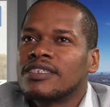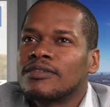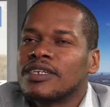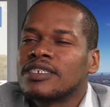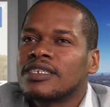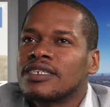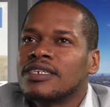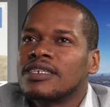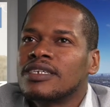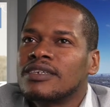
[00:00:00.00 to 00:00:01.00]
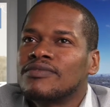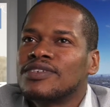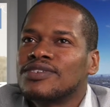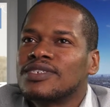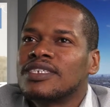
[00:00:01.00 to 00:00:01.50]
especially
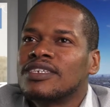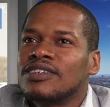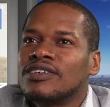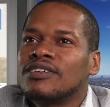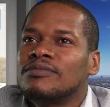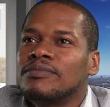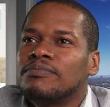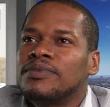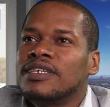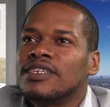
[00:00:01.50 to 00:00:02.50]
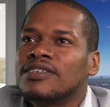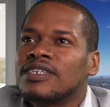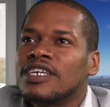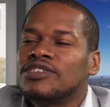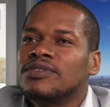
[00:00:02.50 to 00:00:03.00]
when you see your player
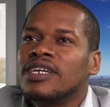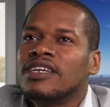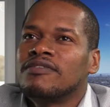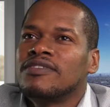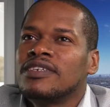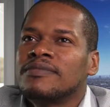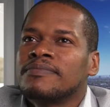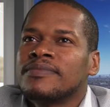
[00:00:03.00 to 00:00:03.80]
that you envy